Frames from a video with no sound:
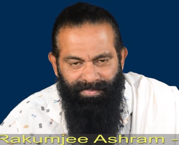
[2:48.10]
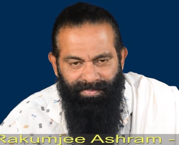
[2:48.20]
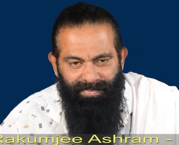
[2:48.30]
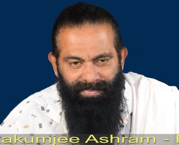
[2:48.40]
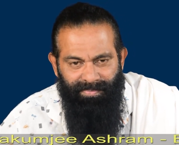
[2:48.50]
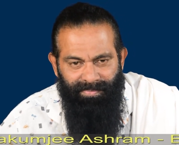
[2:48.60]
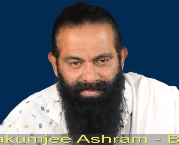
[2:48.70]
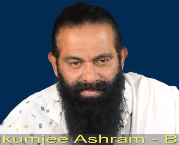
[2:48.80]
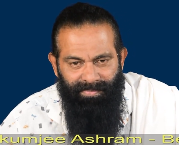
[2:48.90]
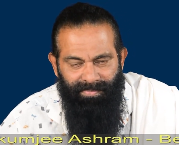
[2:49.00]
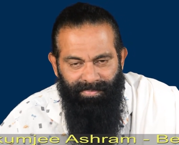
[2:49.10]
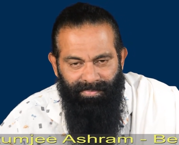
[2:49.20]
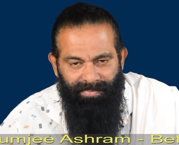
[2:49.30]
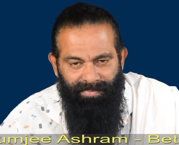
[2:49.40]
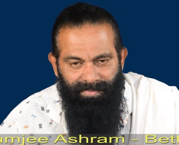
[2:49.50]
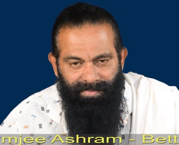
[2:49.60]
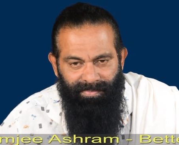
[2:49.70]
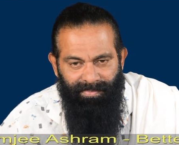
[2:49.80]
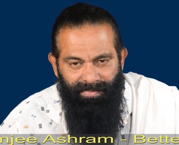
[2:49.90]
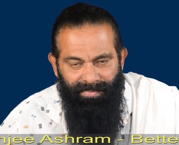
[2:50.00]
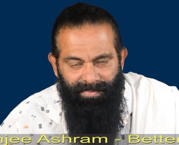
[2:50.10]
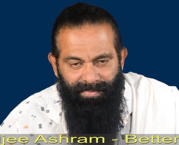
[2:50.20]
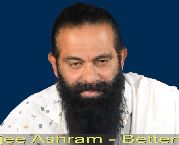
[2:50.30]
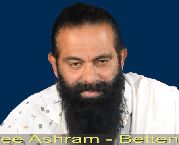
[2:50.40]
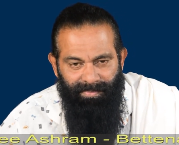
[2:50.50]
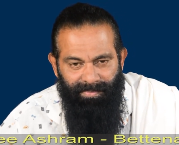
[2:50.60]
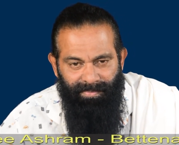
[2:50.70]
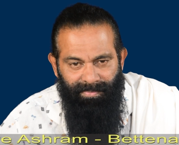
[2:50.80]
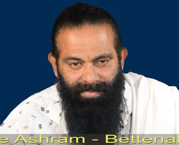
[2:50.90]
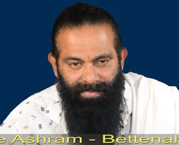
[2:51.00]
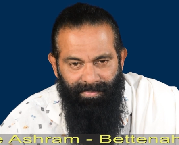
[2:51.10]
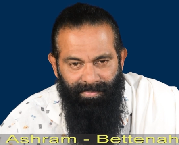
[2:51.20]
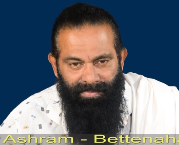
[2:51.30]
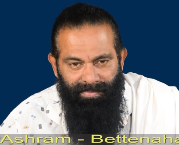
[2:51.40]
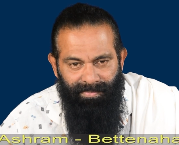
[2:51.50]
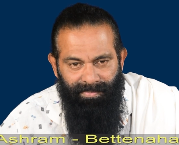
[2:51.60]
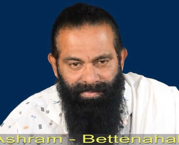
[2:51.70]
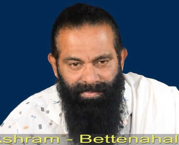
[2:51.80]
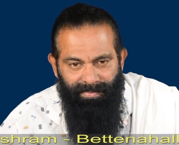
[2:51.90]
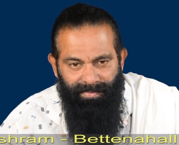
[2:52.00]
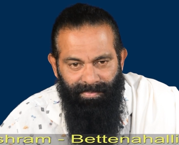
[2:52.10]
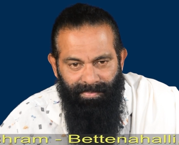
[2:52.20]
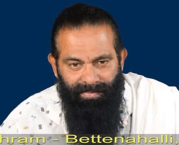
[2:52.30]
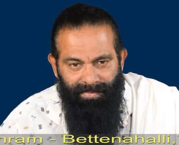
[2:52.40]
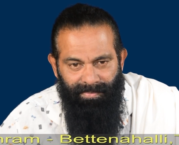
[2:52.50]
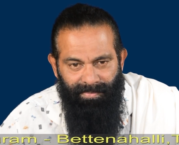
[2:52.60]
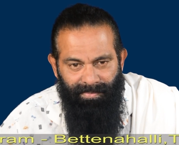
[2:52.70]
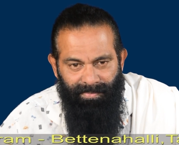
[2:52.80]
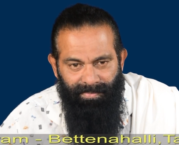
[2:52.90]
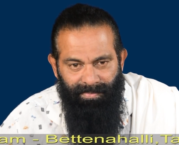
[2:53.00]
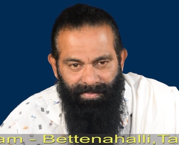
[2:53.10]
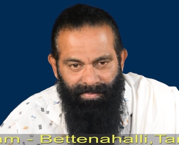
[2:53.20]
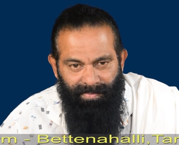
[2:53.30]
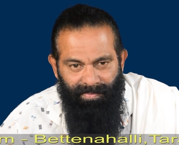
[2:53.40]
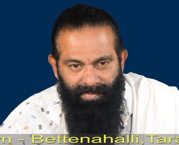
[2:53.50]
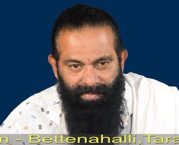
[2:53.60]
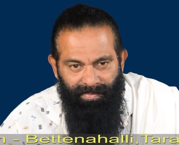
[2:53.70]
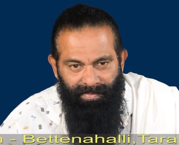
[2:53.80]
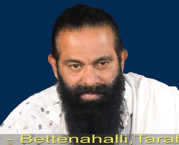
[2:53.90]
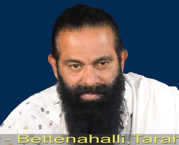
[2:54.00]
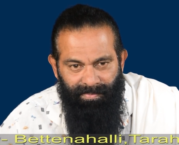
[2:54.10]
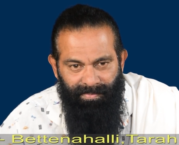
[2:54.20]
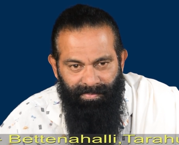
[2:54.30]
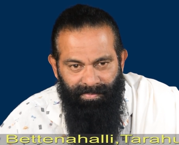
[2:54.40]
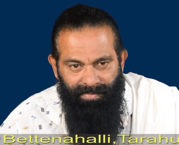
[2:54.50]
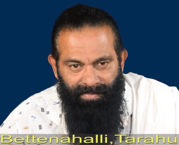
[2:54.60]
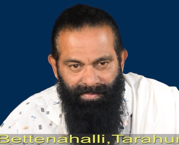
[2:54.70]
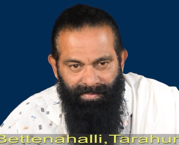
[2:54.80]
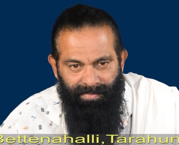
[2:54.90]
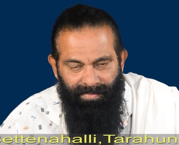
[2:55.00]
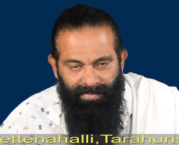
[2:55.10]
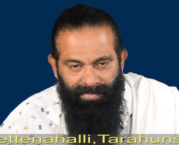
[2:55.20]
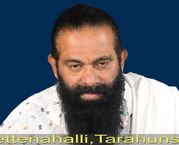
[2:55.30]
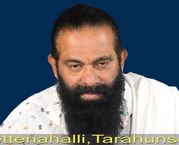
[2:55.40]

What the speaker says: [no speech]